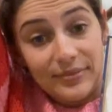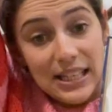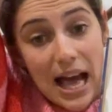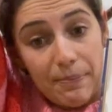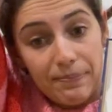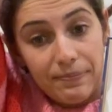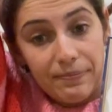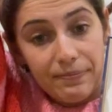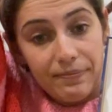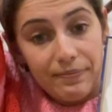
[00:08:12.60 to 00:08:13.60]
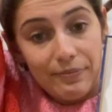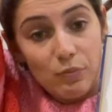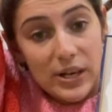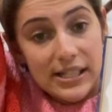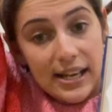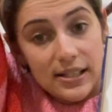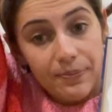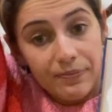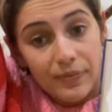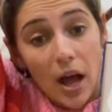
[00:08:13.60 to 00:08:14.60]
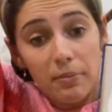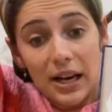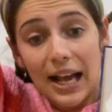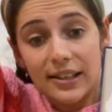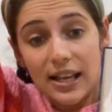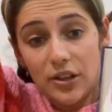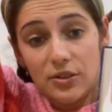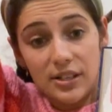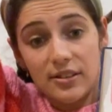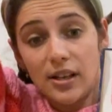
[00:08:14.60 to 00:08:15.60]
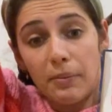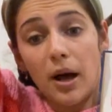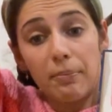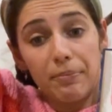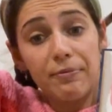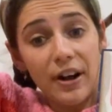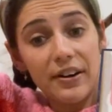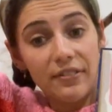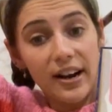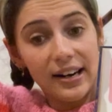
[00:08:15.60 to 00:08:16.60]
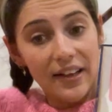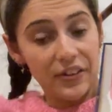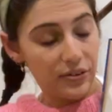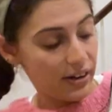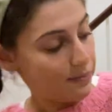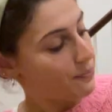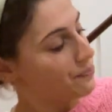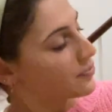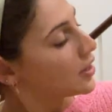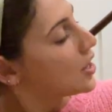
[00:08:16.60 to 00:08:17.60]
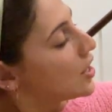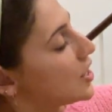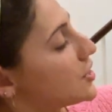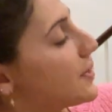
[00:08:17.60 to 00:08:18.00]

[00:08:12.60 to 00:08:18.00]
Yeah, we did. I'm glad that you didn't, Summer. I'm very, very glad that you didn't. So